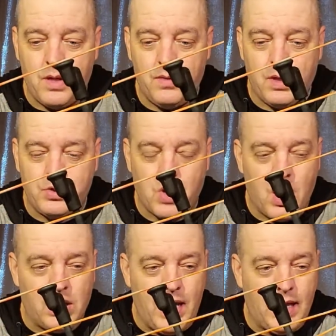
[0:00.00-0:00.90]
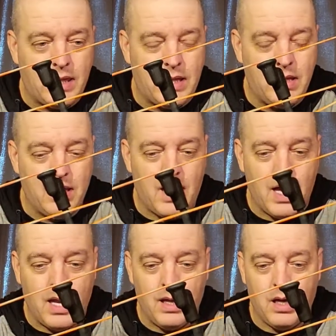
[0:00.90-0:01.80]
the draw length
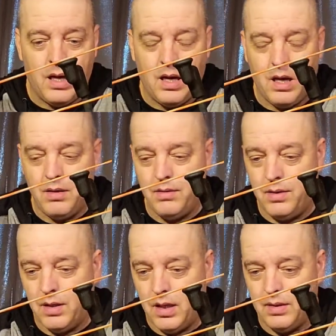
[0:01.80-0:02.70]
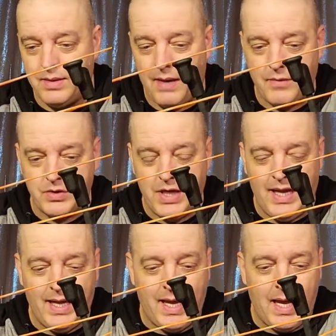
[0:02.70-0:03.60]
on the Divergent
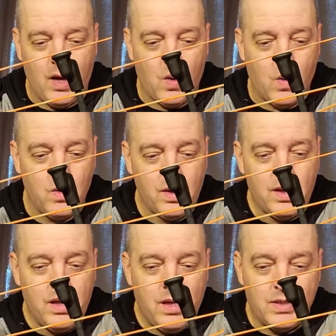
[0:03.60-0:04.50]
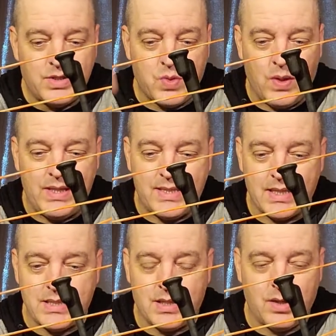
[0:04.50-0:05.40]
EKO is
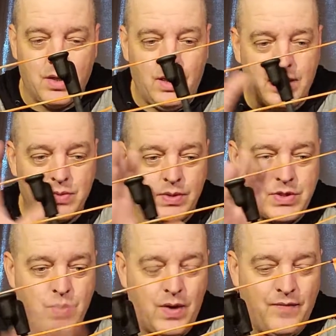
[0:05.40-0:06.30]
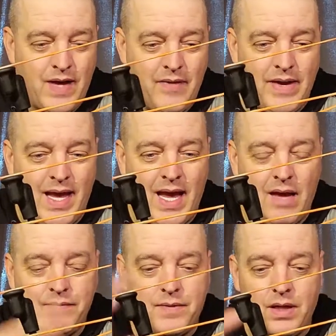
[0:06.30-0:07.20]
26 to 30. This one's 25 and a
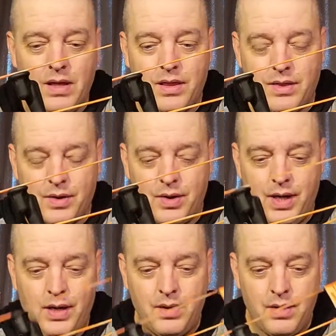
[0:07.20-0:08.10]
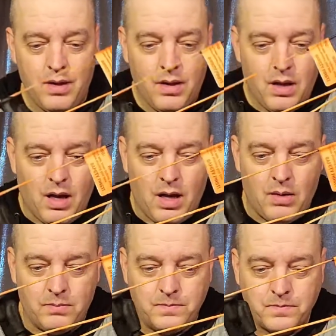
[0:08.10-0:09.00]
half to 30.
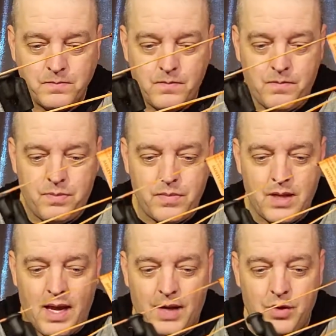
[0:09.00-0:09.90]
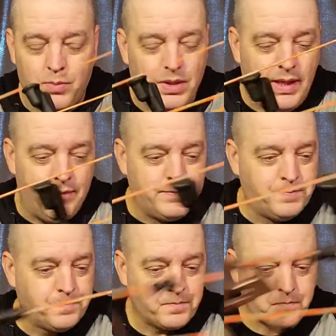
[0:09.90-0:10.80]
Yeah, I do believe.
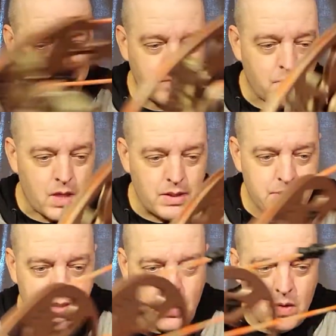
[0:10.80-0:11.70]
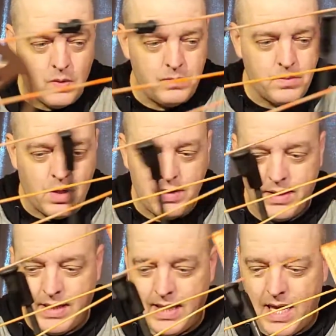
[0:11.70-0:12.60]
So other
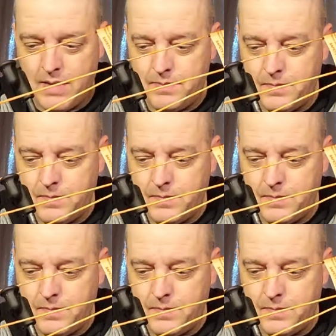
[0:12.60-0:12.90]
than that,